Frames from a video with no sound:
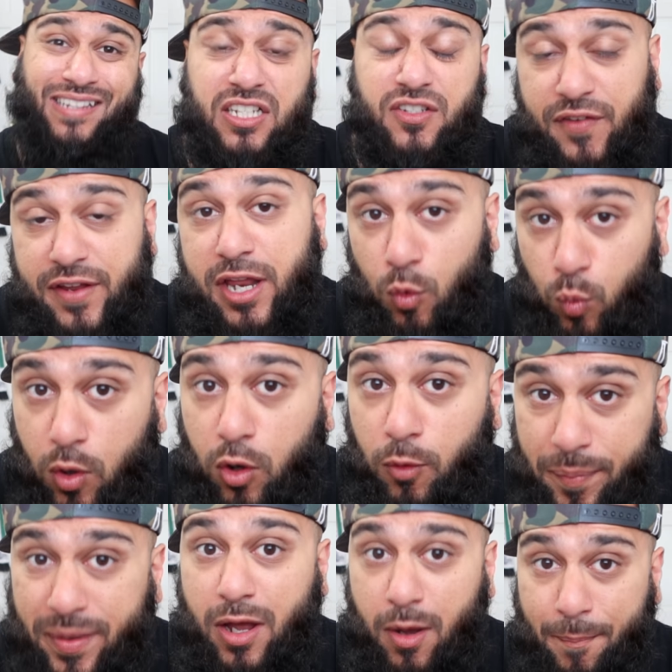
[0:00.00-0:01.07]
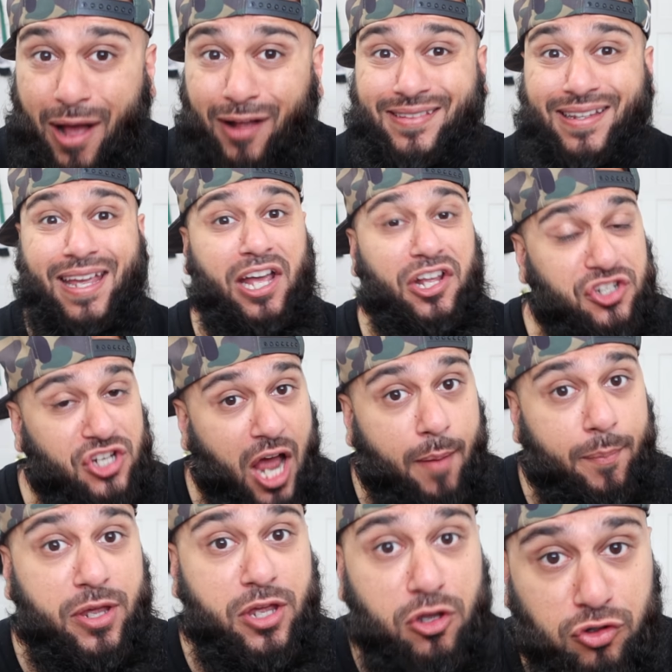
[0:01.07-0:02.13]
this video will be about the
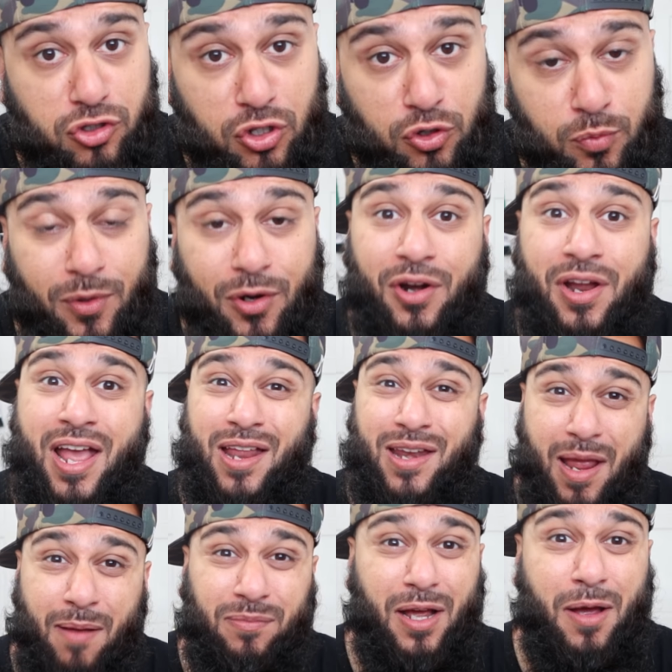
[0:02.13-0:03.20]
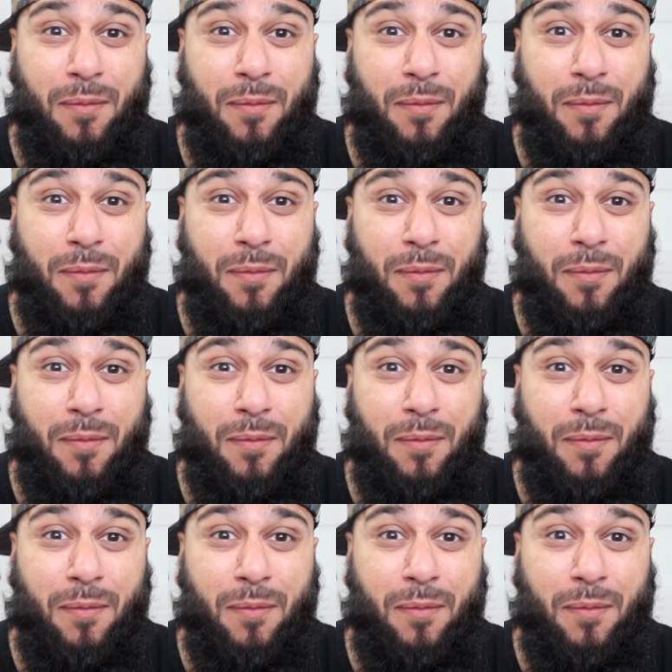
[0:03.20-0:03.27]
hijabi YouTuber named